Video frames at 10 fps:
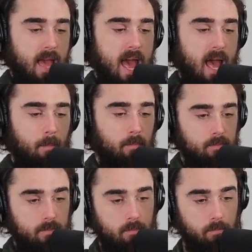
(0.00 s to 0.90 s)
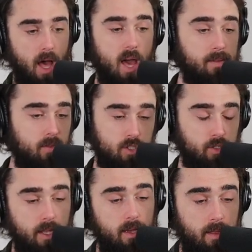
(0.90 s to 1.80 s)
Behind
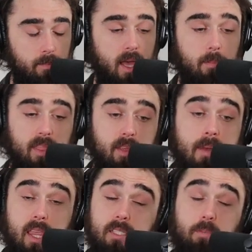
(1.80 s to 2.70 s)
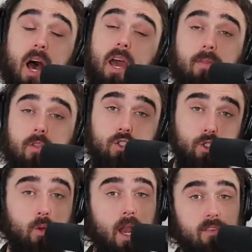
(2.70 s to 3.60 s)
the myths behind the
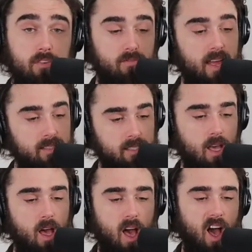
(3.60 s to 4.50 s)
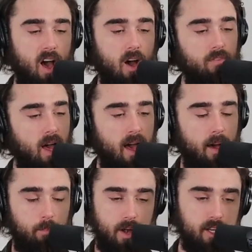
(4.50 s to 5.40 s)
true life events of
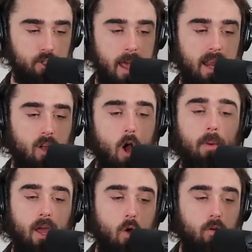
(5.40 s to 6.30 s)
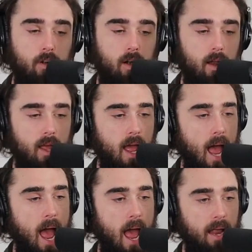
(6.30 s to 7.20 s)
a British man coming over
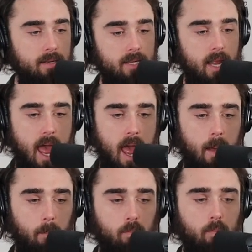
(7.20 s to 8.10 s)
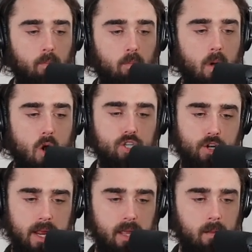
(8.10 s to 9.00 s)
and
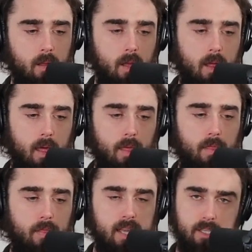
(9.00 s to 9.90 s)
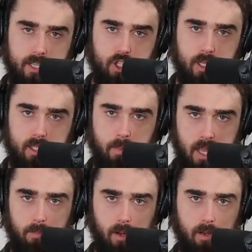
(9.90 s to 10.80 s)
murdering the indigenous
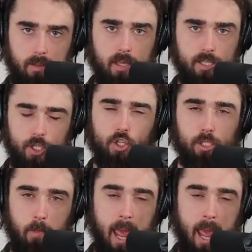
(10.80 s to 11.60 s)
people, the indigenous